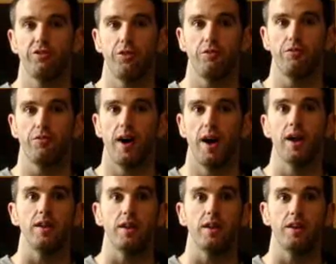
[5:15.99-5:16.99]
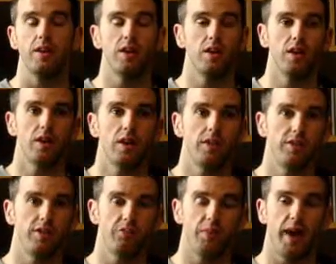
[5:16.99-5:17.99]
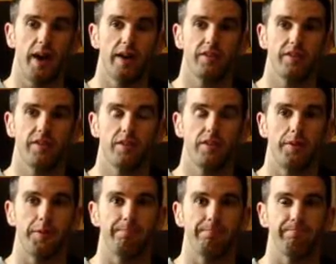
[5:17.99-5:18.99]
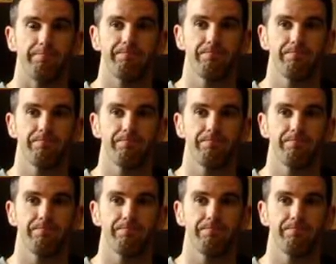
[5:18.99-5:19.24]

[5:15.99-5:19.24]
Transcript: certified in this past, I